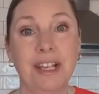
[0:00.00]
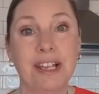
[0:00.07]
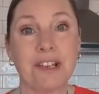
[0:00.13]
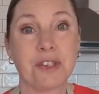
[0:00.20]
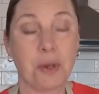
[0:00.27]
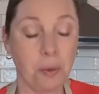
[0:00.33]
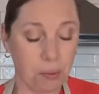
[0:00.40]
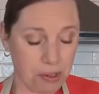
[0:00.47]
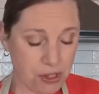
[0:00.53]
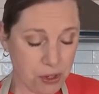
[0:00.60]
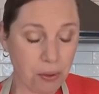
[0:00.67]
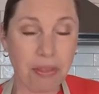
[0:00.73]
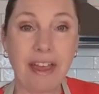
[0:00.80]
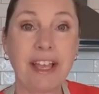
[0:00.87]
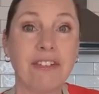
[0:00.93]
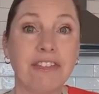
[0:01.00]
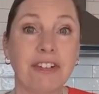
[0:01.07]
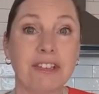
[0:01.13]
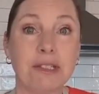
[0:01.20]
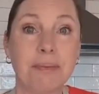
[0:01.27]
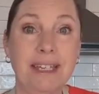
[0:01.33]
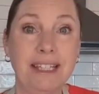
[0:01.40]
So we're so
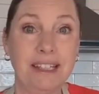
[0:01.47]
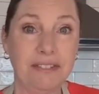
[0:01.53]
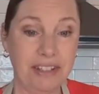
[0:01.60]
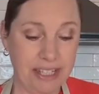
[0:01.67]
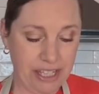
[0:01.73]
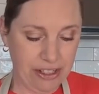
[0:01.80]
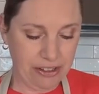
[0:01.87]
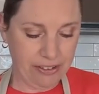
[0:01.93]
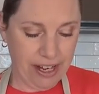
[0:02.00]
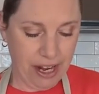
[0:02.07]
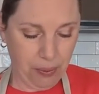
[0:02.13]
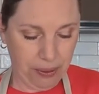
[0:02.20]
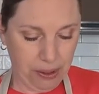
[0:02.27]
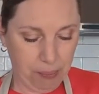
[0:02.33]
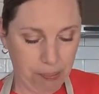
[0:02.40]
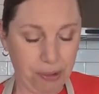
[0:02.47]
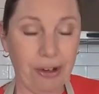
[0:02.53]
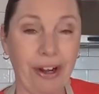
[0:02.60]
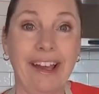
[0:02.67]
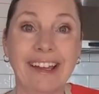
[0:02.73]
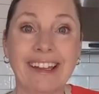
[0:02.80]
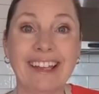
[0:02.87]
thankful to be living here now in
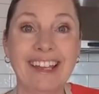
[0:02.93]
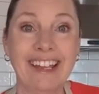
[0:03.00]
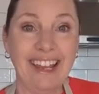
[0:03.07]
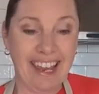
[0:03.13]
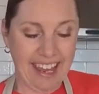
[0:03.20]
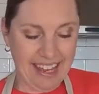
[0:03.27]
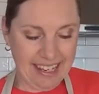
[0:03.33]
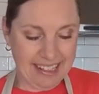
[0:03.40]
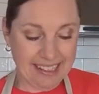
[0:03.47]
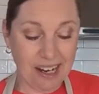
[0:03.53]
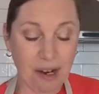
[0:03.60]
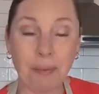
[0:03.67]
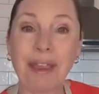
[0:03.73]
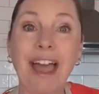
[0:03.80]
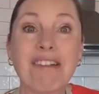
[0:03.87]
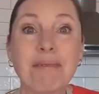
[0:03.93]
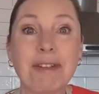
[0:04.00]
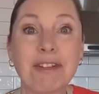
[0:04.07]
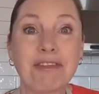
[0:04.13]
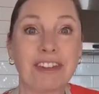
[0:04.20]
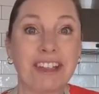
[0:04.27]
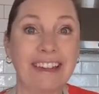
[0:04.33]
Alberta, and we have
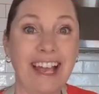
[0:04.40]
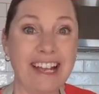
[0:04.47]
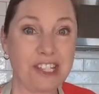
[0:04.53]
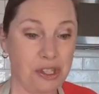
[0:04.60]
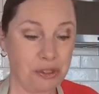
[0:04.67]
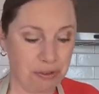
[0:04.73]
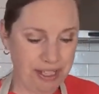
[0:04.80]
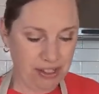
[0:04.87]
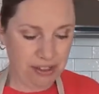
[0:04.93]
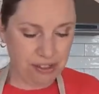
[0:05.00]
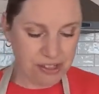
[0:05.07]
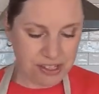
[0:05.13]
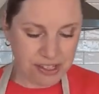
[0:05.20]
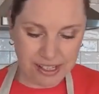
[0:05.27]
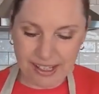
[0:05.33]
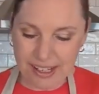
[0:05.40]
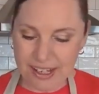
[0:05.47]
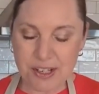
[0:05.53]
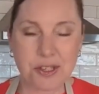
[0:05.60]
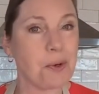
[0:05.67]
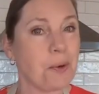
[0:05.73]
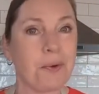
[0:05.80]
been for the last 3 years.
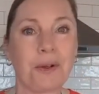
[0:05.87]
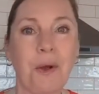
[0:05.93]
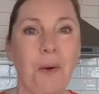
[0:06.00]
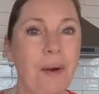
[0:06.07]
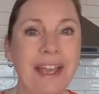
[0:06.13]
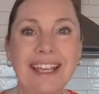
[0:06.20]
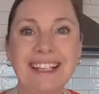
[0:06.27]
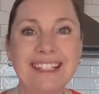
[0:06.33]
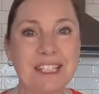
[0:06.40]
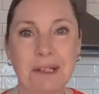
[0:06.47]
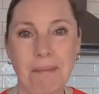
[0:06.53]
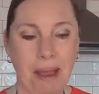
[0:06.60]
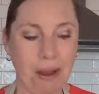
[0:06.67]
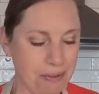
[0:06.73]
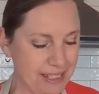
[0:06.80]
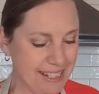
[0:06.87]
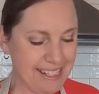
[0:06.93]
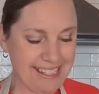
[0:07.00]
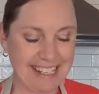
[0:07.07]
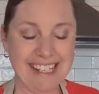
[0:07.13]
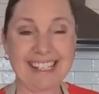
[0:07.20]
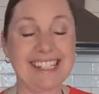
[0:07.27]
So going to the
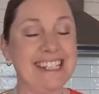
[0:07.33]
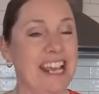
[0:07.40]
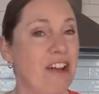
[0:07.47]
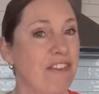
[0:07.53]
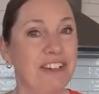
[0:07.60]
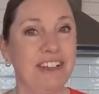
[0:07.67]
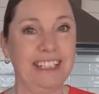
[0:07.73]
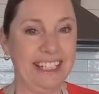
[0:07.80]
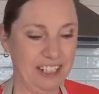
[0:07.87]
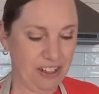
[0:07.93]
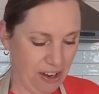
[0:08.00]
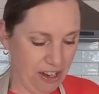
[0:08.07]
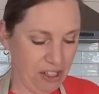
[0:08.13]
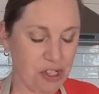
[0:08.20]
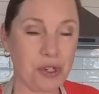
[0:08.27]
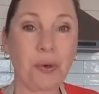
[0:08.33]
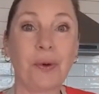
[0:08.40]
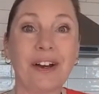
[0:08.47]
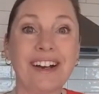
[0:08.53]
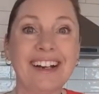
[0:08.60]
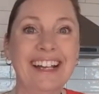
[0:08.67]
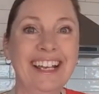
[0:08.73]
mountains is definitely not a
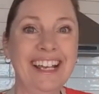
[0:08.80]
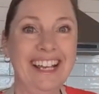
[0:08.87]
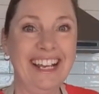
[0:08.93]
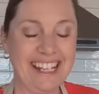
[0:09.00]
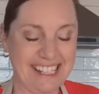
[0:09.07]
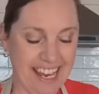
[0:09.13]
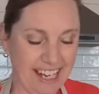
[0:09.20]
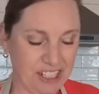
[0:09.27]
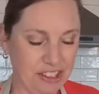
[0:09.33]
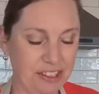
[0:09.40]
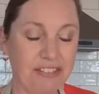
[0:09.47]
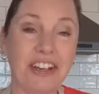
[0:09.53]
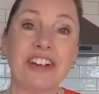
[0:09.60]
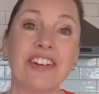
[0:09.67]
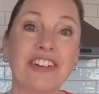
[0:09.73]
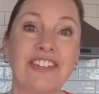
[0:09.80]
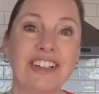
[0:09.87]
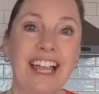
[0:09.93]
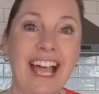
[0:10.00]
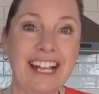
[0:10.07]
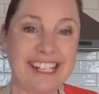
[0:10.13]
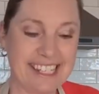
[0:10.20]
chore. It's actually very
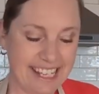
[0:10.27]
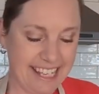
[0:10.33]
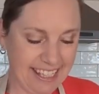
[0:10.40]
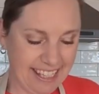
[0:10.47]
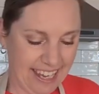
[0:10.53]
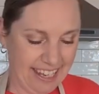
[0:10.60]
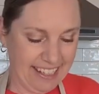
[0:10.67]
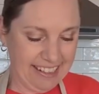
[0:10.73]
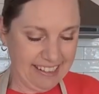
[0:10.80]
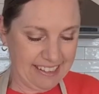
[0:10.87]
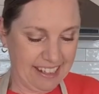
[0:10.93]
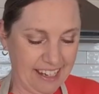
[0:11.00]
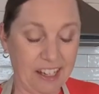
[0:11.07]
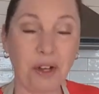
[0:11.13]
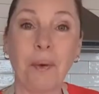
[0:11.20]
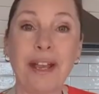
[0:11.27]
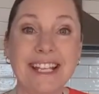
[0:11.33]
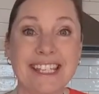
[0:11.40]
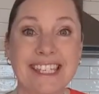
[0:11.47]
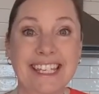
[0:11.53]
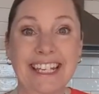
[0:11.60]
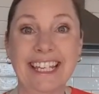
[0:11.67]
relaxing and quite
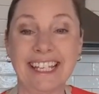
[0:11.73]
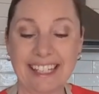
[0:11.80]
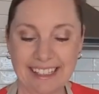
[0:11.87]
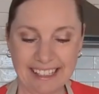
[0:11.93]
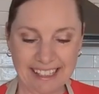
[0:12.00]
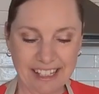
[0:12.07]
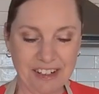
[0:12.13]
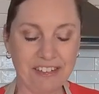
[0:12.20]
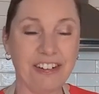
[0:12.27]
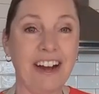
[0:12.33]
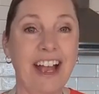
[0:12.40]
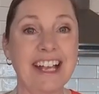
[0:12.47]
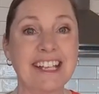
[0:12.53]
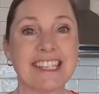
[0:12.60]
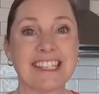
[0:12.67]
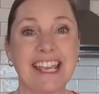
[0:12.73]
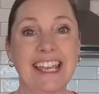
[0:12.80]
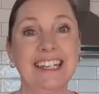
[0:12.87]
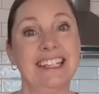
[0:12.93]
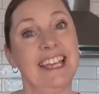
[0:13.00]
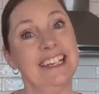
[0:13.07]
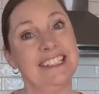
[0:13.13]
scenic for us,
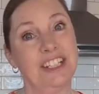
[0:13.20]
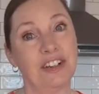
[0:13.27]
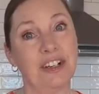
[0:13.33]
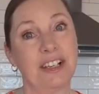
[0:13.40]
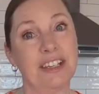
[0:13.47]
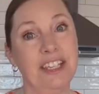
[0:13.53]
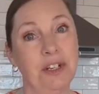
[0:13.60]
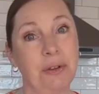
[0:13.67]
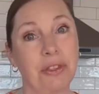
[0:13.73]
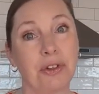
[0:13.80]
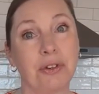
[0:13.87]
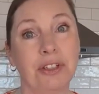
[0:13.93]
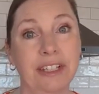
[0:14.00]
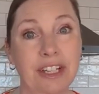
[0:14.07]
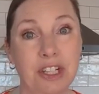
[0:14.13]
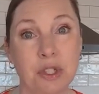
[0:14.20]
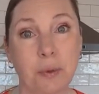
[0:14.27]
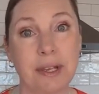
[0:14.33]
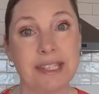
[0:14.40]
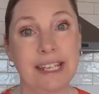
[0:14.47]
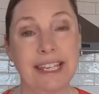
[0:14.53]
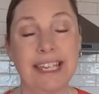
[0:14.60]
and Derek, you know, thoroughly
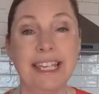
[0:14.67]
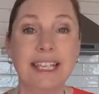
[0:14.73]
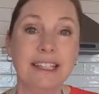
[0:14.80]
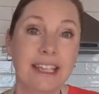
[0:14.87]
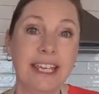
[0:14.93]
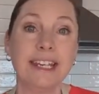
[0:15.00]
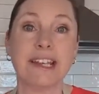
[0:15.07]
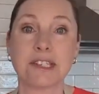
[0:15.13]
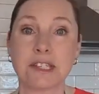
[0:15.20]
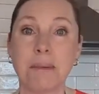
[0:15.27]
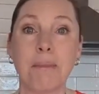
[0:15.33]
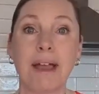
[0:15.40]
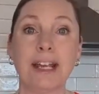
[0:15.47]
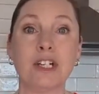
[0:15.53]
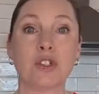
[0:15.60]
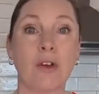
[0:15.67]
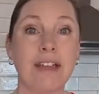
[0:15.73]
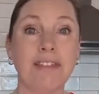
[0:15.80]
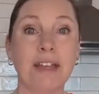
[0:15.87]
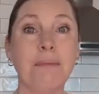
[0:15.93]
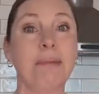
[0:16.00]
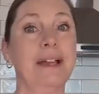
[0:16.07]
enjoys it. He doesn't mind
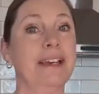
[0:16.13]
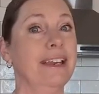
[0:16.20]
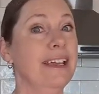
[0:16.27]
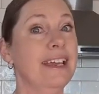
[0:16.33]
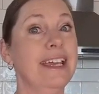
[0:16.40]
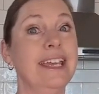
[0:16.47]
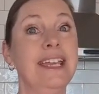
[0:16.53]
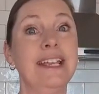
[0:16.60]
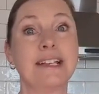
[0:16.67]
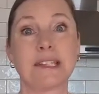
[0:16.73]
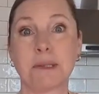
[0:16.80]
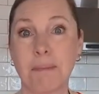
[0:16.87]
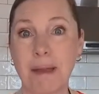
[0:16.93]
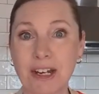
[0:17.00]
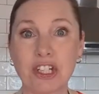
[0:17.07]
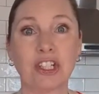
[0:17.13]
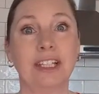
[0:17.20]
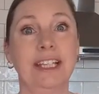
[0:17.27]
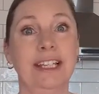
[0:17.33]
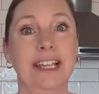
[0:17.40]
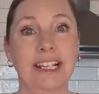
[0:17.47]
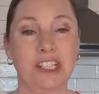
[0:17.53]
driving, but he
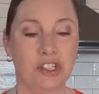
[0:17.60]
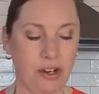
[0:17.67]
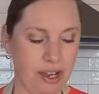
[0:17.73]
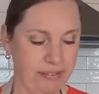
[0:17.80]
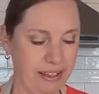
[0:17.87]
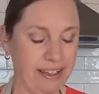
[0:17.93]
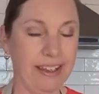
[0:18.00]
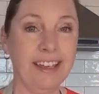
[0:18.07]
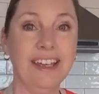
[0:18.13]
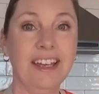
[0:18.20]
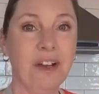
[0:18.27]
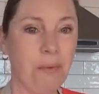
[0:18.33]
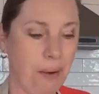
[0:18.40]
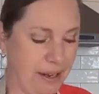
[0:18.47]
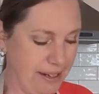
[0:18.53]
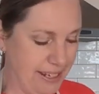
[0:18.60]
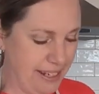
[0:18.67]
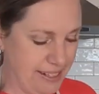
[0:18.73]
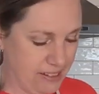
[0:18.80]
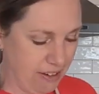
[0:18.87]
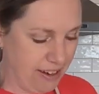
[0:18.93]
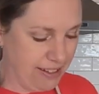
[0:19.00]
especially likes driving when
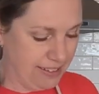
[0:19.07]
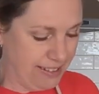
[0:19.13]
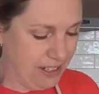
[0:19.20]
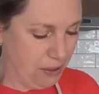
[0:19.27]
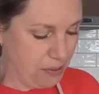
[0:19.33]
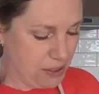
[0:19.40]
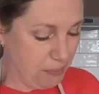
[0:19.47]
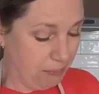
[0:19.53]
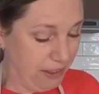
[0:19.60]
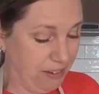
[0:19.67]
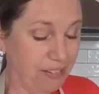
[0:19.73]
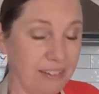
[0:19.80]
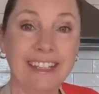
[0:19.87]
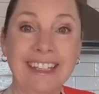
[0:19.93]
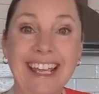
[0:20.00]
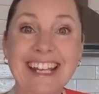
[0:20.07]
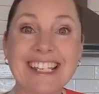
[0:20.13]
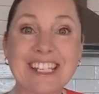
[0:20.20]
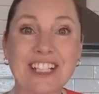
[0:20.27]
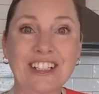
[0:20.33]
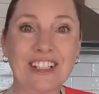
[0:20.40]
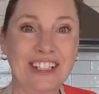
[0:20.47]
he's got, you know, something
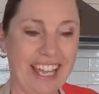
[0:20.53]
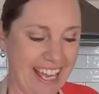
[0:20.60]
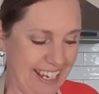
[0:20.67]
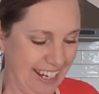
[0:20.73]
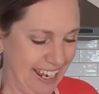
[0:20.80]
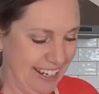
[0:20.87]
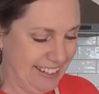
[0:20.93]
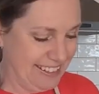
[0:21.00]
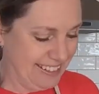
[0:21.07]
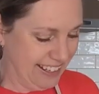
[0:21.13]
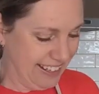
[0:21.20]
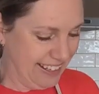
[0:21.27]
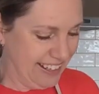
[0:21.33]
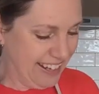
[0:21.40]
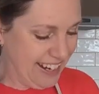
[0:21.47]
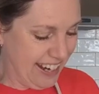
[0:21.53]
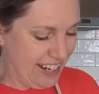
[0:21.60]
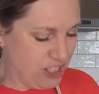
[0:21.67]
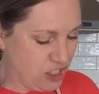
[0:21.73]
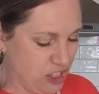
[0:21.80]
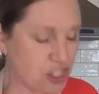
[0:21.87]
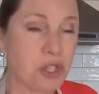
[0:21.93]
nice to look at, and
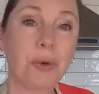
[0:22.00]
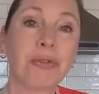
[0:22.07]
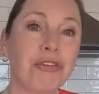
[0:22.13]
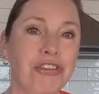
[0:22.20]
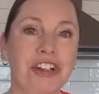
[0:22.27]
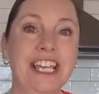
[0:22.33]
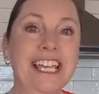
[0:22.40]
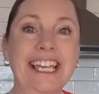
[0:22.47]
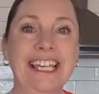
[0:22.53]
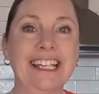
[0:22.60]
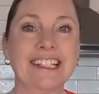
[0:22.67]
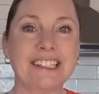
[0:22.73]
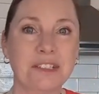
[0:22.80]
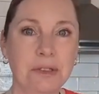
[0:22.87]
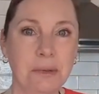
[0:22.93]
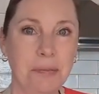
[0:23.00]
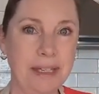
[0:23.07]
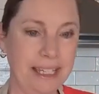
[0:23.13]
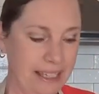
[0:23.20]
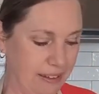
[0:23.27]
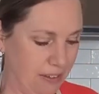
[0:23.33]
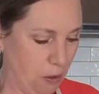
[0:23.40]
it's just so freeing to
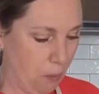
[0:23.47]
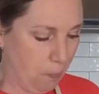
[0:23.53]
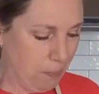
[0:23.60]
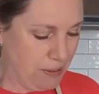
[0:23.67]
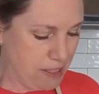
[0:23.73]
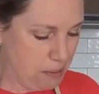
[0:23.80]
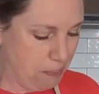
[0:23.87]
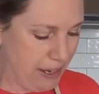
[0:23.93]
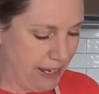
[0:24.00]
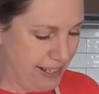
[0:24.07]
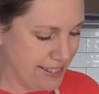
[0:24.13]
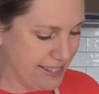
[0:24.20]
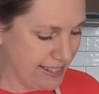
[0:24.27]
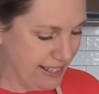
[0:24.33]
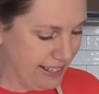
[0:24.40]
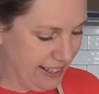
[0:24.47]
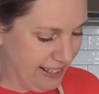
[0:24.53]
be in the open space.